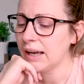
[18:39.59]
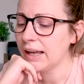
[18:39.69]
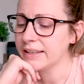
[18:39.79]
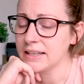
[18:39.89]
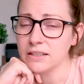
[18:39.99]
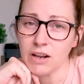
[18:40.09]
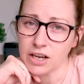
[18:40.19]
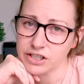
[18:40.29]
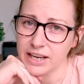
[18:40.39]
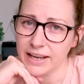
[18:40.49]
at the end of
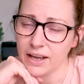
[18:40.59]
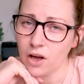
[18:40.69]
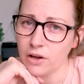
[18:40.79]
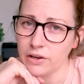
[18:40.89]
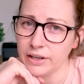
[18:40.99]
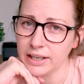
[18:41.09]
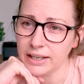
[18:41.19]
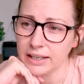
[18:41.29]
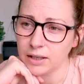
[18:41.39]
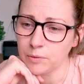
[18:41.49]
last year
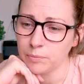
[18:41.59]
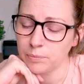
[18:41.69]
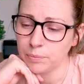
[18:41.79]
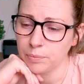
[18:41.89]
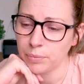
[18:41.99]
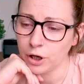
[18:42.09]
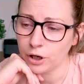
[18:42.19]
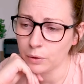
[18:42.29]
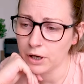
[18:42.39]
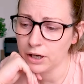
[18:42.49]
I
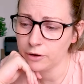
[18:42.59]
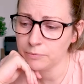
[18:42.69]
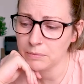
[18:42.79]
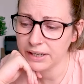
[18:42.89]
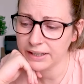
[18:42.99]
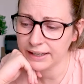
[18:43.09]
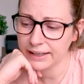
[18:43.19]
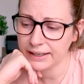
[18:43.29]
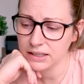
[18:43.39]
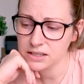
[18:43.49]
put quite a lot of
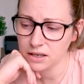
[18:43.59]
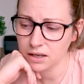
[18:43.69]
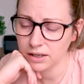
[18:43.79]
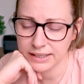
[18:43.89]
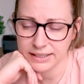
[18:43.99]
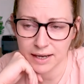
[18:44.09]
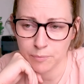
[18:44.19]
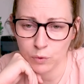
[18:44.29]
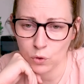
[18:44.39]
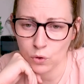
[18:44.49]
money aside
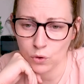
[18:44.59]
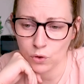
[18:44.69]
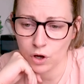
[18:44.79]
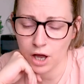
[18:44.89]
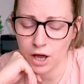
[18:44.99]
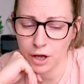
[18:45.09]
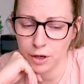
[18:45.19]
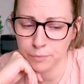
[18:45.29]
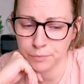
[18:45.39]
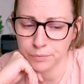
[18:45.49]
and bought
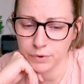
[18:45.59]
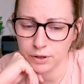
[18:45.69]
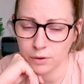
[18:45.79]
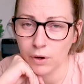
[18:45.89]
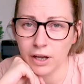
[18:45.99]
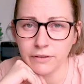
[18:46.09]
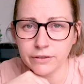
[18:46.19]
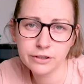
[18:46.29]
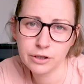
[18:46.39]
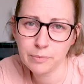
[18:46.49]
quite a
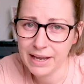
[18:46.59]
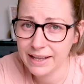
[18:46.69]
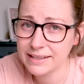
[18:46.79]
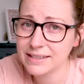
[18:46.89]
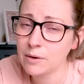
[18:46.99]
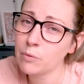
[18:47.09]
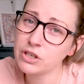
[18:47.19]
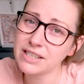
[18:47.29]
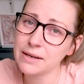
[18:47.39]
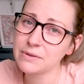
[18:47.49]
few new pins and
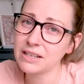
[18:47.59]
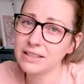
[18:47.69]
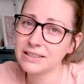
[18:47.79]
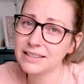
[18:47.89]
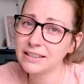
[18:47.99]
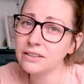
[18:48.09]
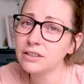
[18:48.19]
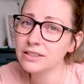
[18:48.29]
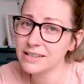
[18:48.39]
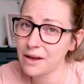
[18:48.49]
washi tapes that
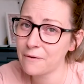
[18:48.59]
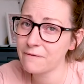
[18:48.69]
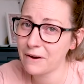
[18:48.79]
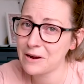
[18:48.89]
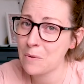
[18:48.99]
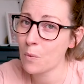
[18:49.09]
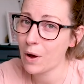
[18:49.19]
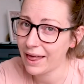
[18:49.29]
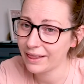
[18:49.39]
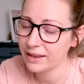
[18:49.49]
didn't sell very
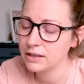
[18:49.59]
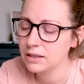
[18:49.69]
well,